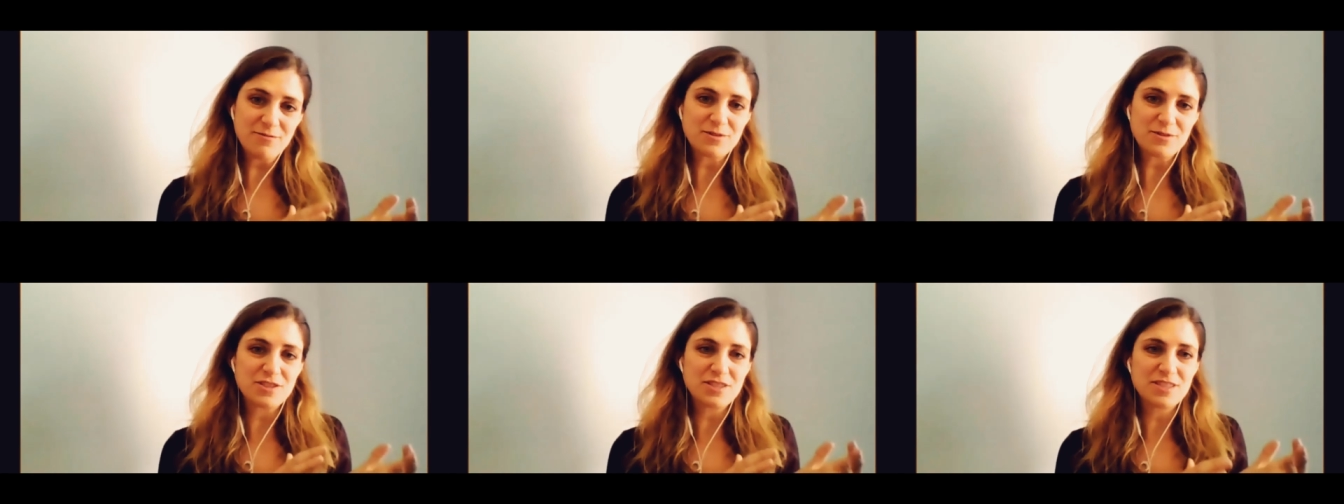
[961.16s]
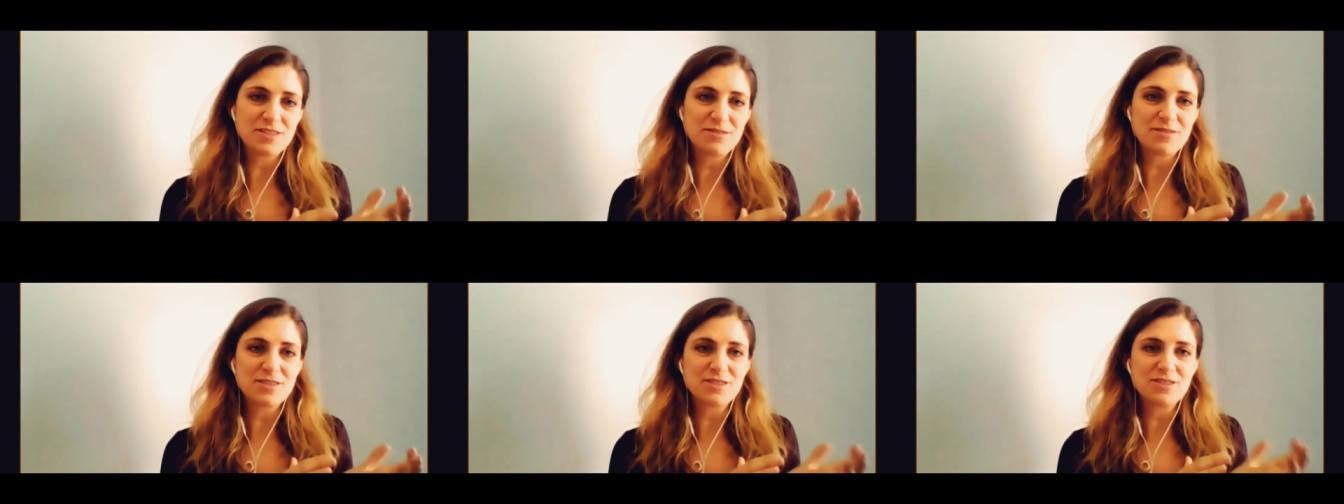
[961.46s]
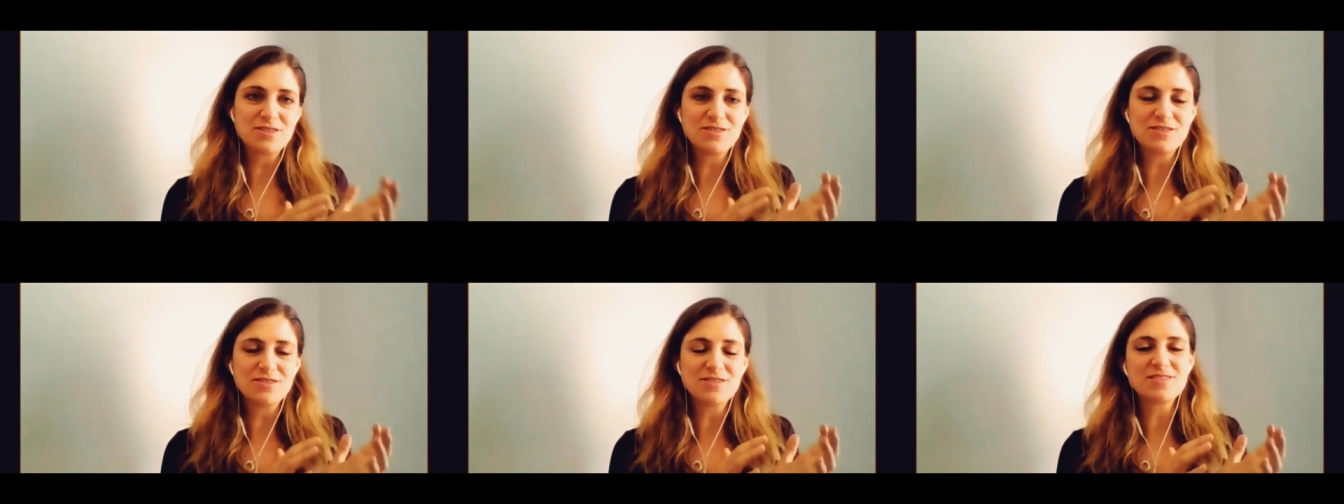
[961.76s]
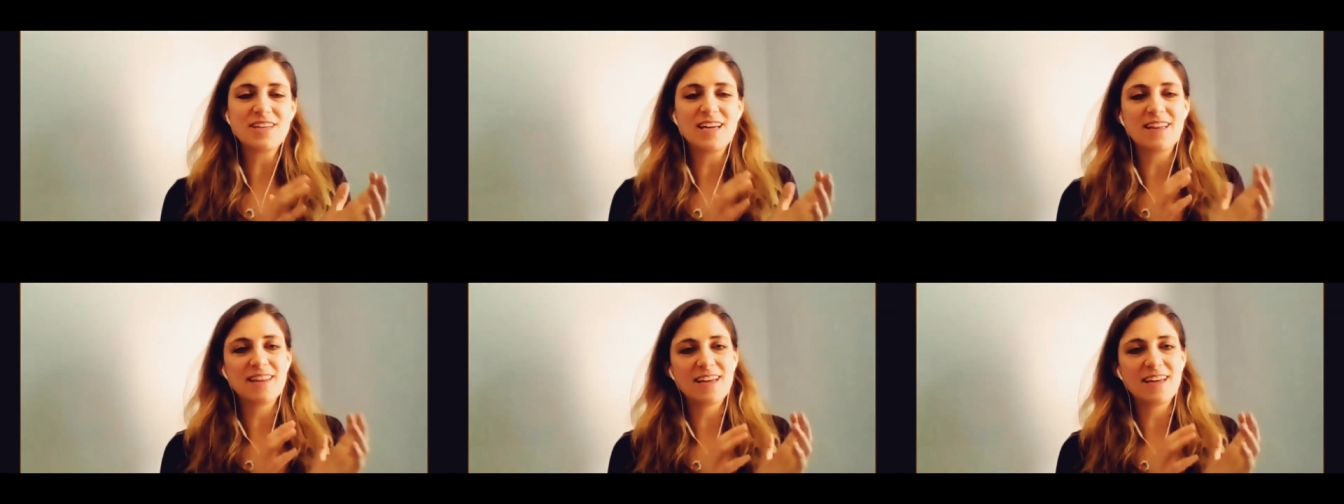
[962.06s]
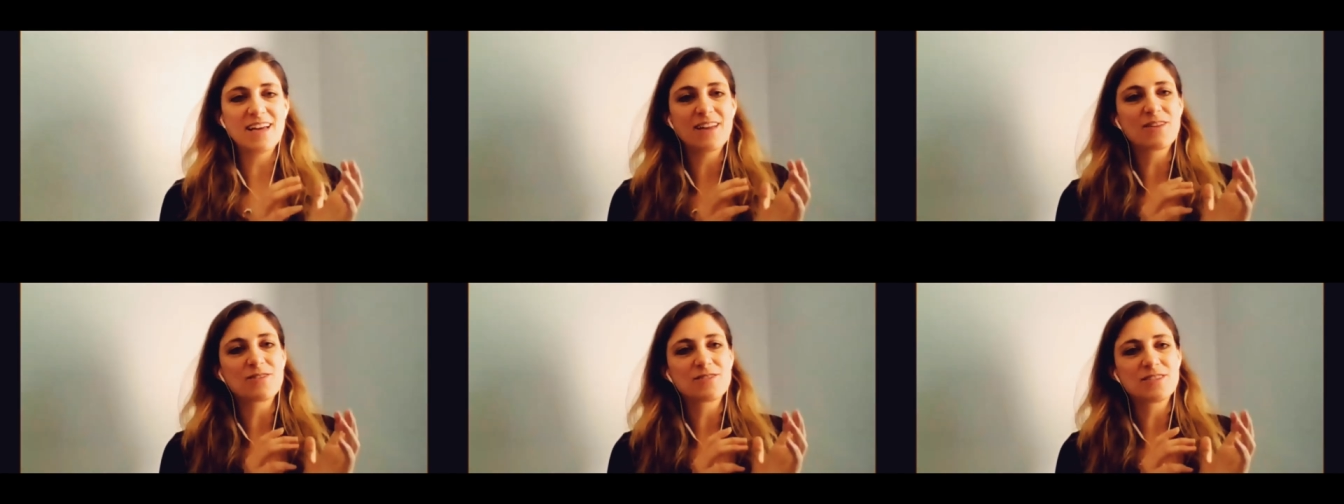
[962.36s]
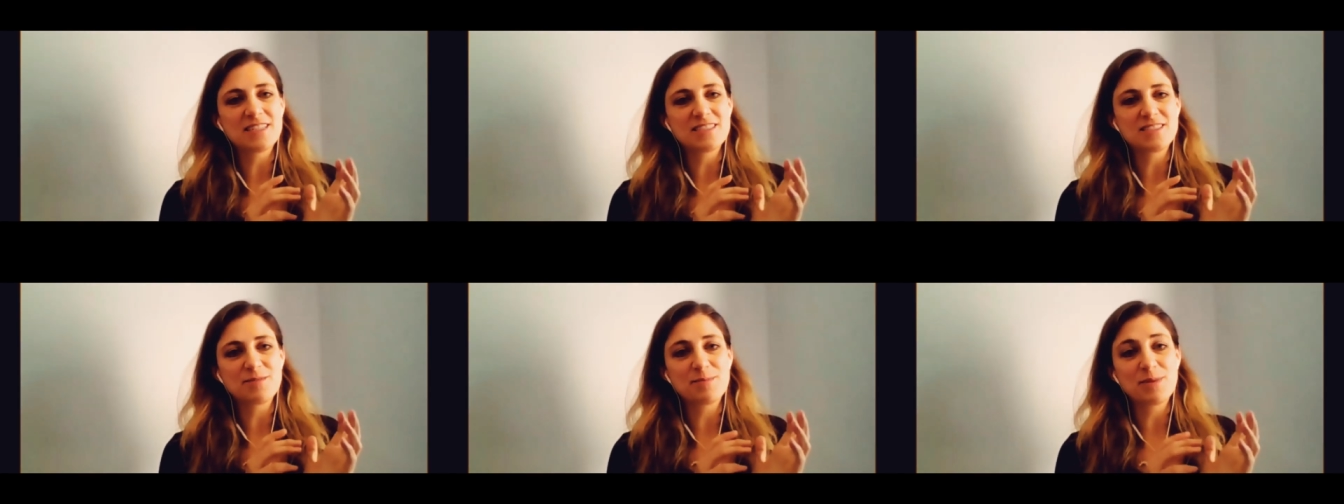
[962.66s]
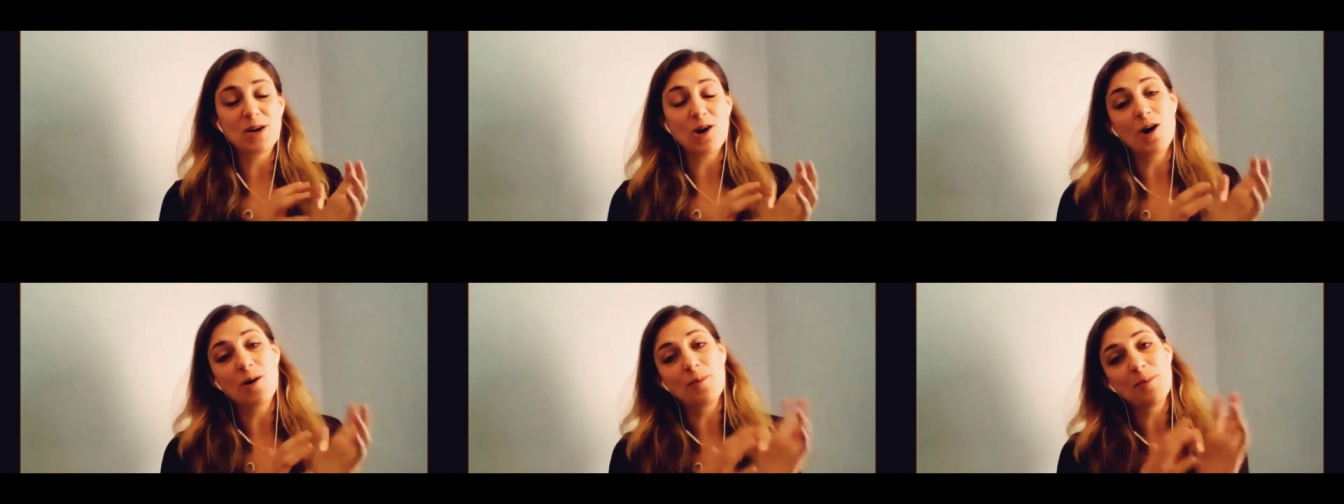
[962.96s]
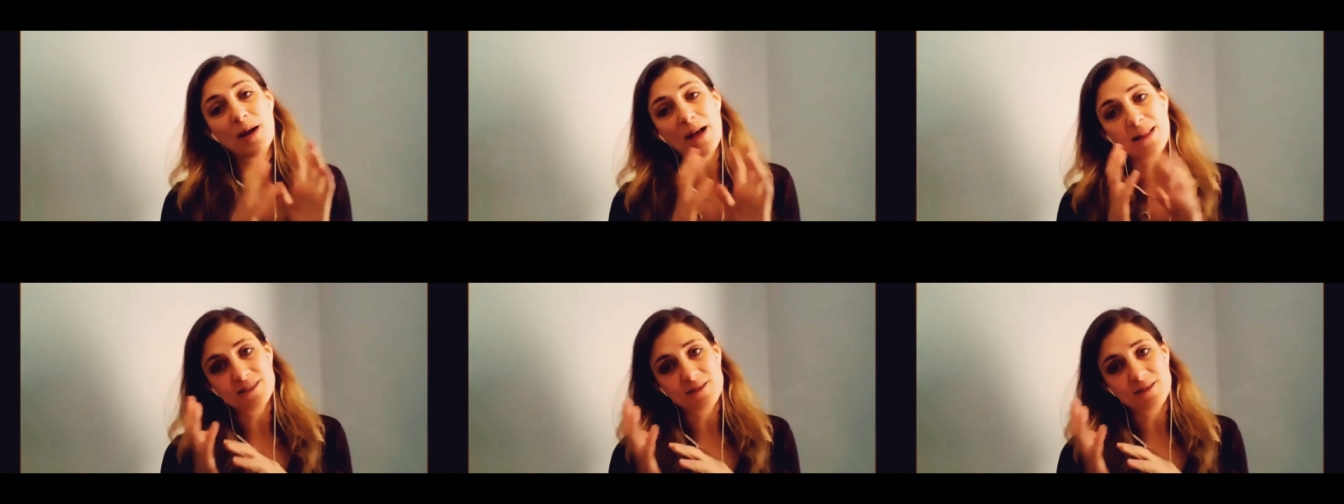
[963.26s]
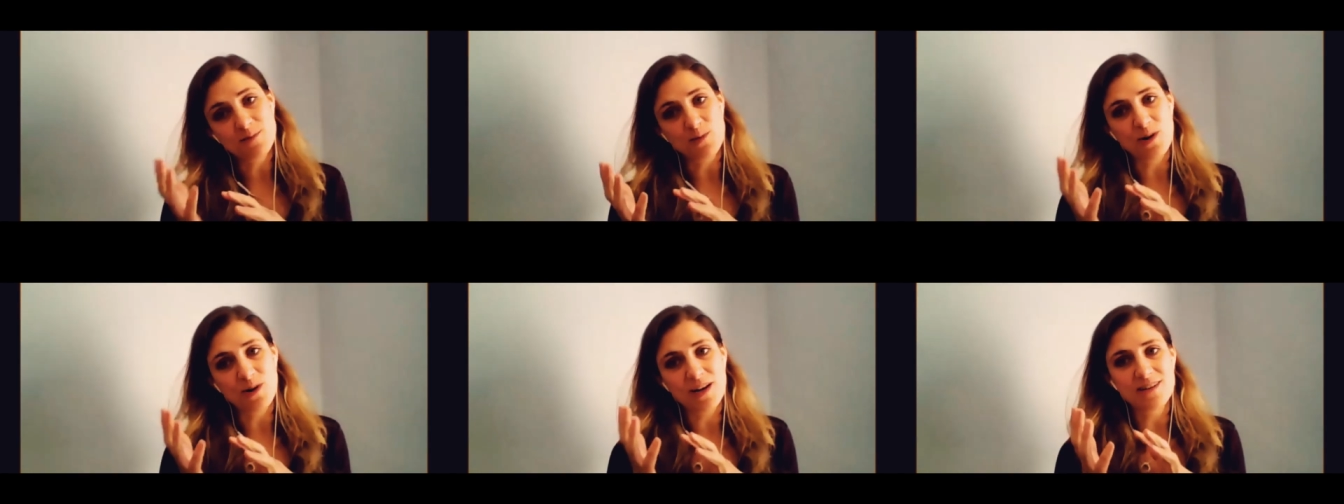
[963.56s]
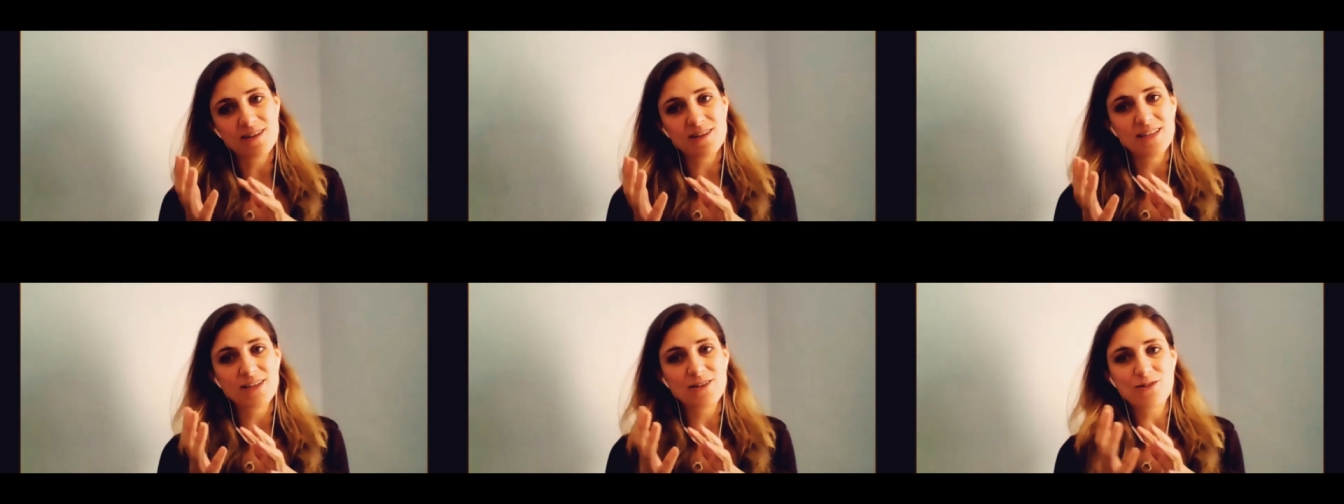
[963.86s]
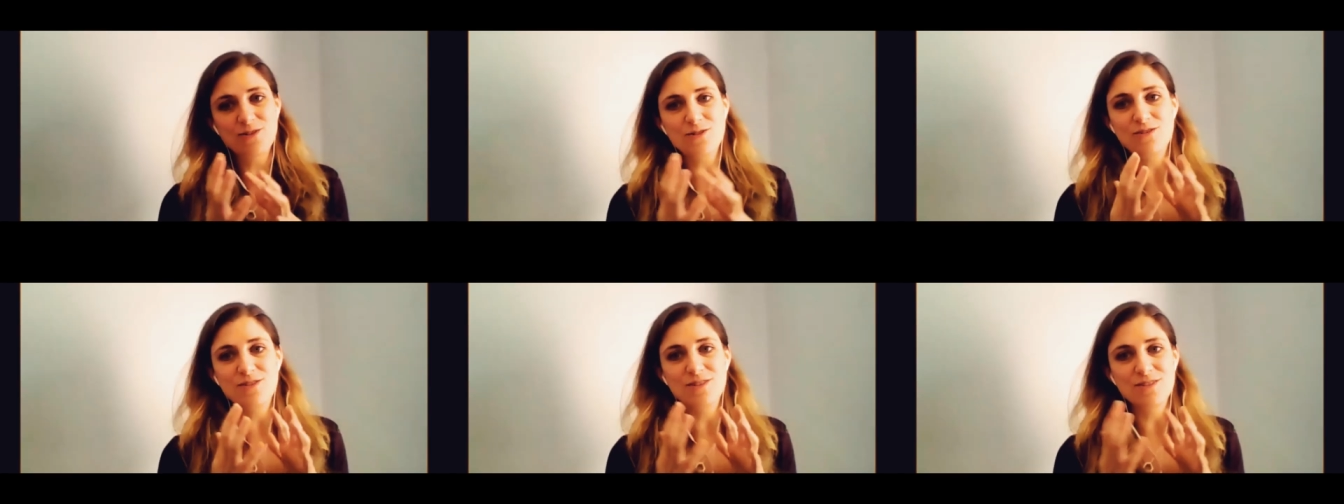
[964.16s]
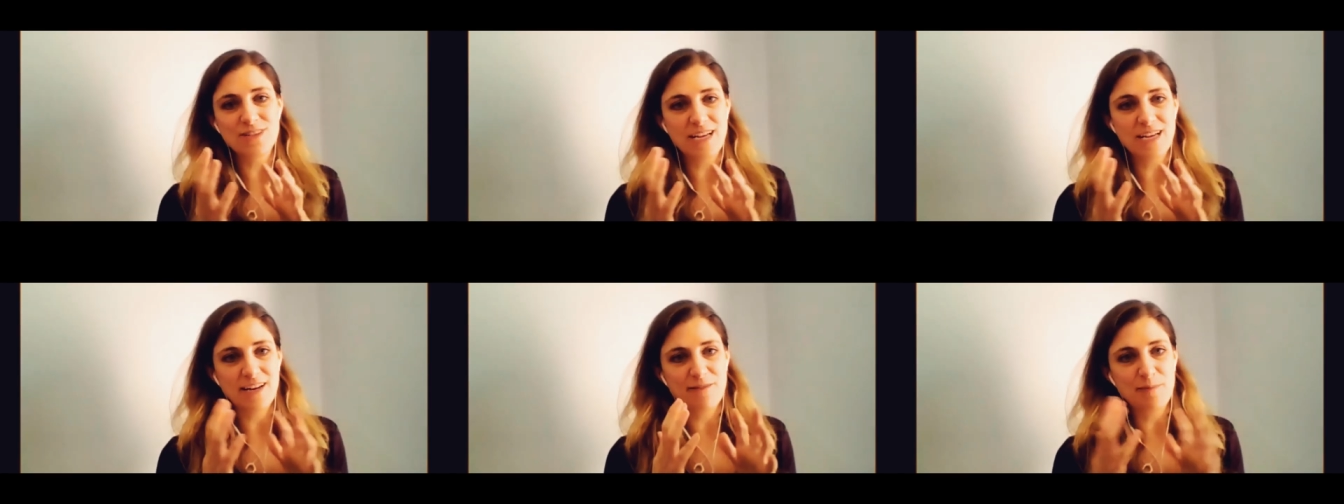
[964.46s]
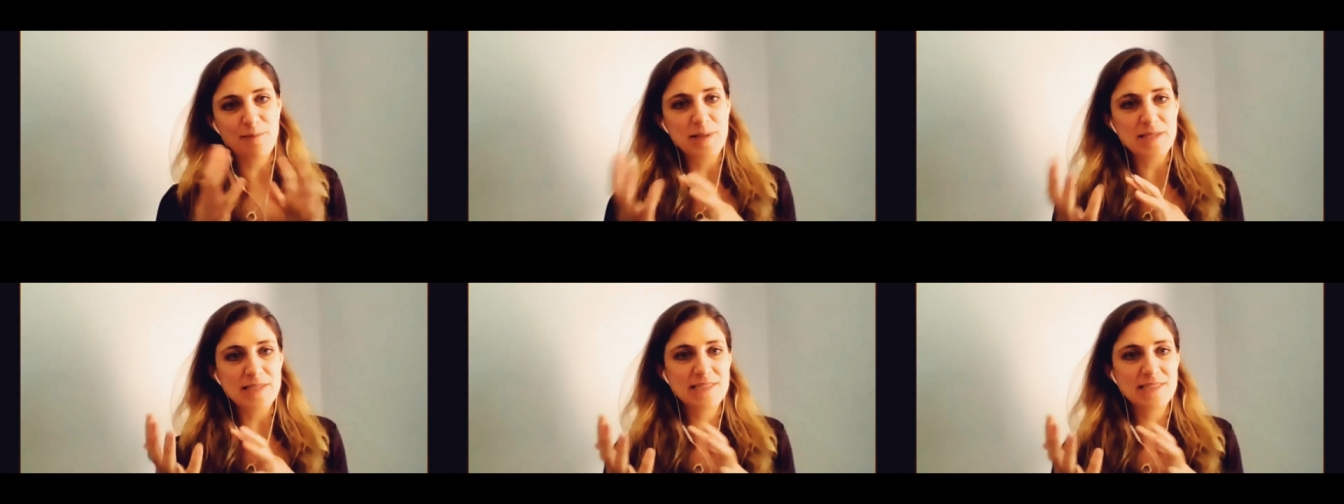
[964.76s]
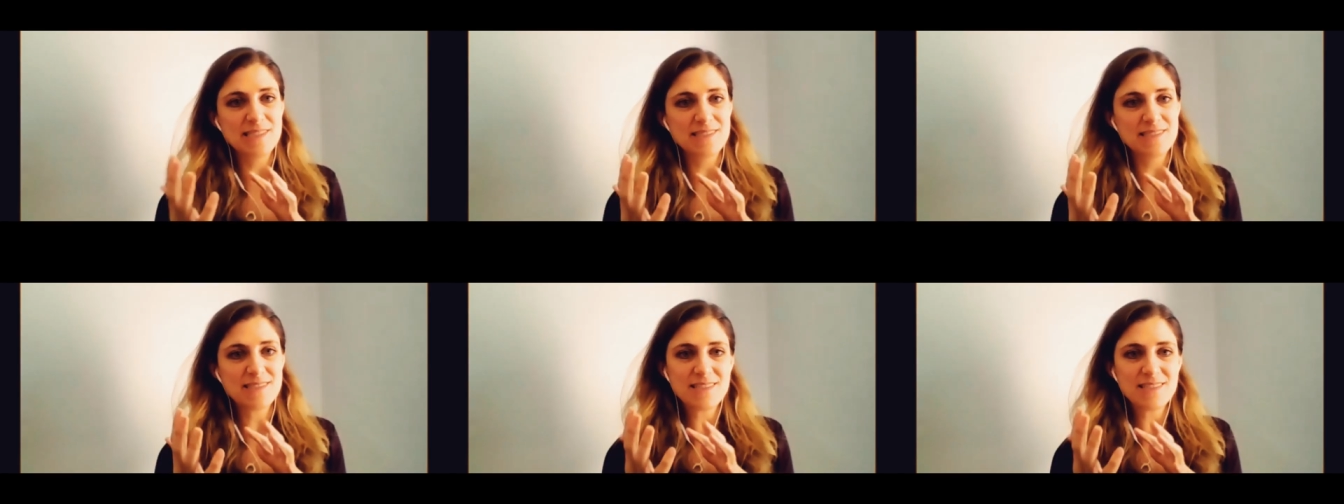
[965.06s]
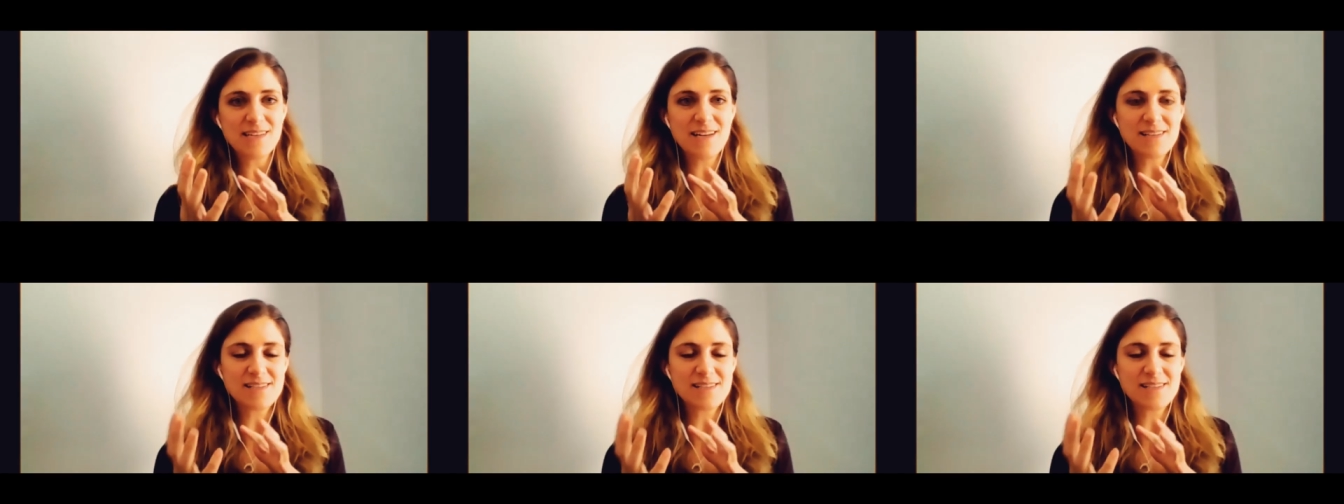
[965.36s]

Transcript: which is the originals, and the other tends to be on balance more analytical and kind of business